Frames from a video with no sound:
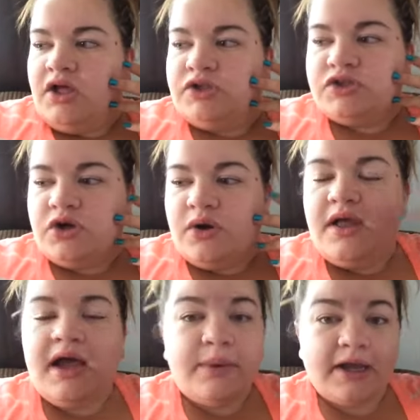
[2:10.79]
So
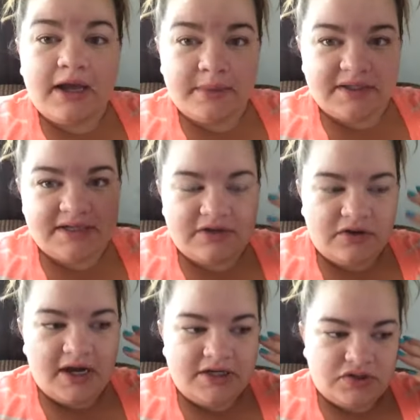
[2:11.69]
I wake up and I take another
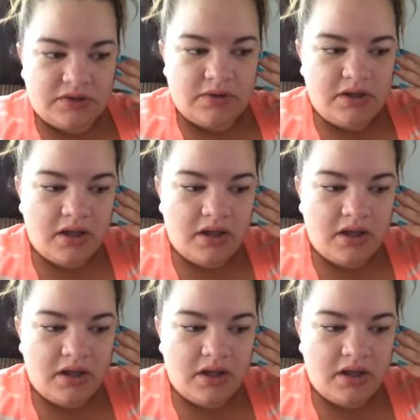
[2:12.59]
hydro.